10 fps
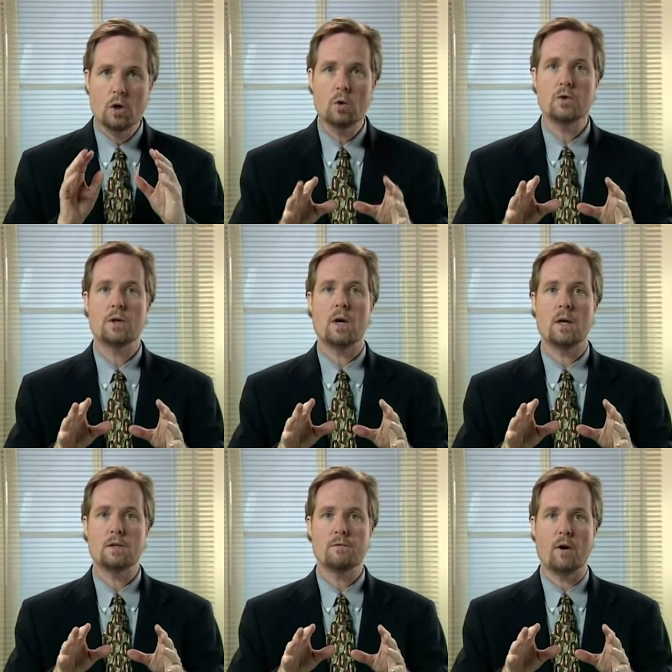Close your
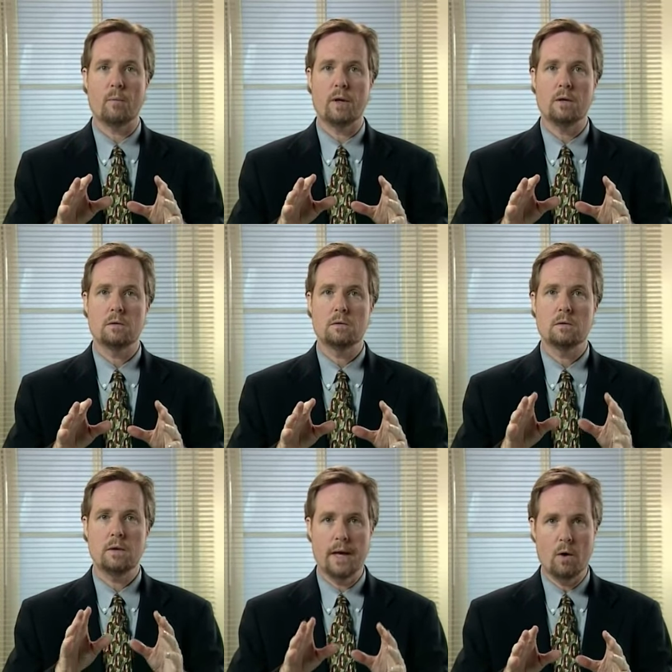eyes for me.
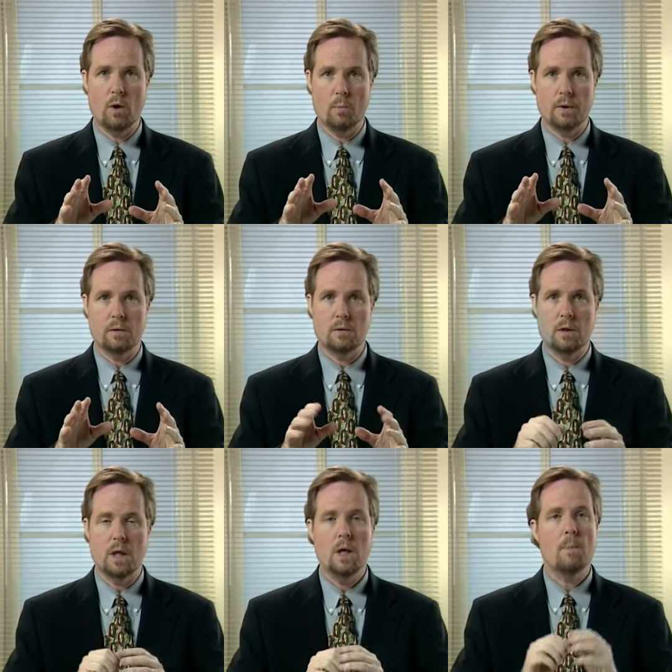Now open.
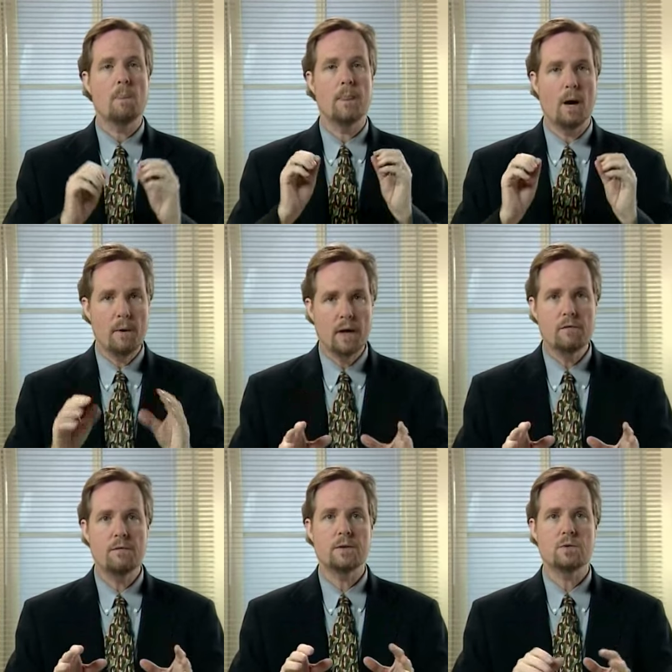Now
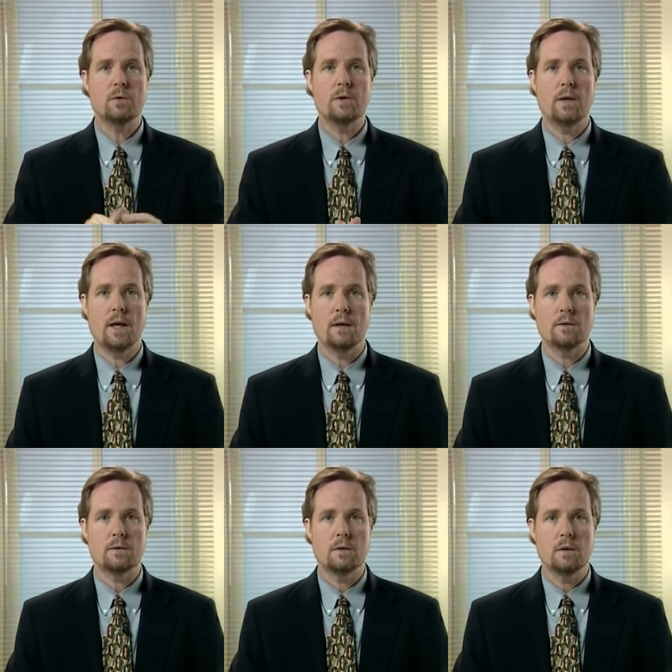make a fist with your
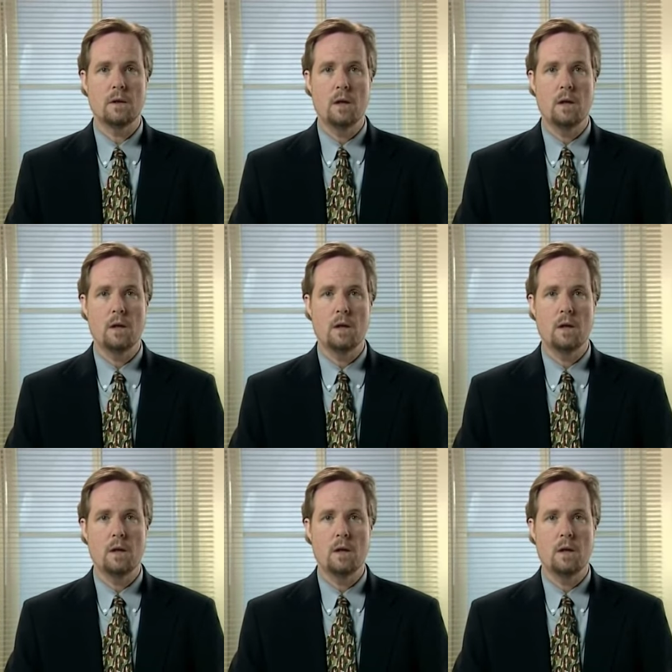hand.